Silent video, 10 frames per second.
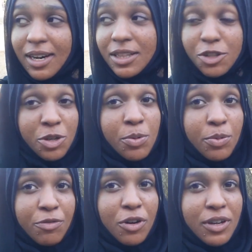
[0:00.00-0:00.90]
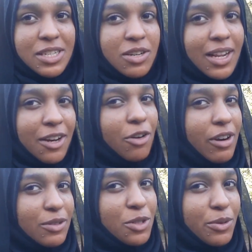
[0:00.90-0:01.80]
And the triple before, it's got like a
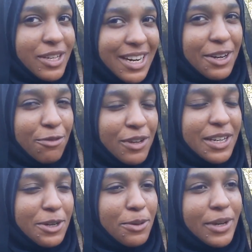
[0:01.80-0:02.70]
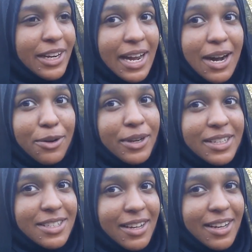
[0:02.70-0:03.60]
growl to it. You kind of feel it coming. Now
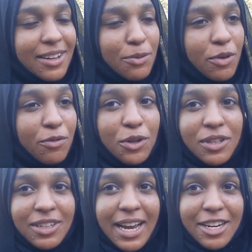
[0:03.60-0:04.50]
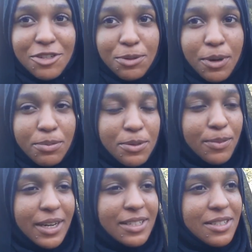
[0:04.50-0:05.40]
it's like with all the extra pops and
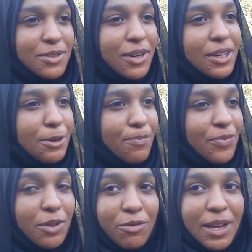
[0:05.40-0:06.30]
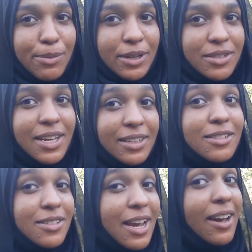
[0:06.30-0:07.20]
bangs and the flame outs,
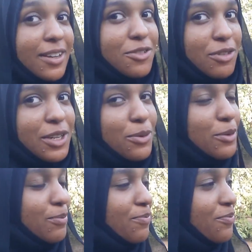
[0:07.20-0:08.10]
it's really cool.